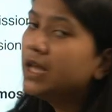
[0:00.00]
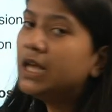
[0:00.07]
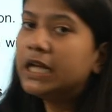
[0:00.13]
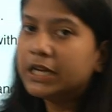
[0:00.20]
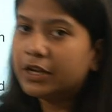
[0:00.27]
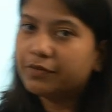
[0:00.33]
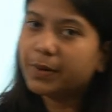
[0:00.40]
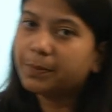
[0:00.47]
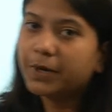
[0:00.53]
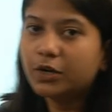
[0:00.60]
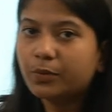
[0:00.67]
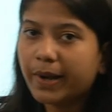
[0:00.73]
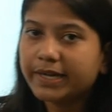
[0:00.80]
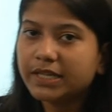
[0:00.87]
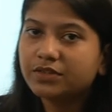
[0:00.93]
it
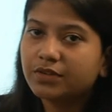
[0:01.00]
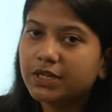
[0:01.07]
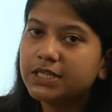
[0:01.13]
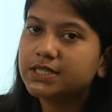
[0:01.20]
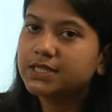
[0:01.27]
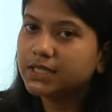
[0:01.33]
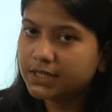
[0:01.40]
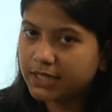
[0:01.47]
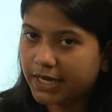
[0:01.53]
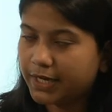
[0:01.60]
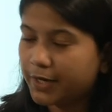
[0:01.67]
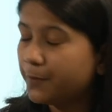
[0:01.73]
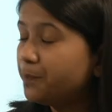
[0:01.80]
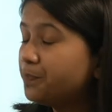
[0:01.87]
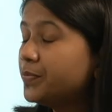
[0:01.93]
november 23 is the
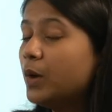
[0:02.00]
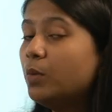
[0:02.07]
date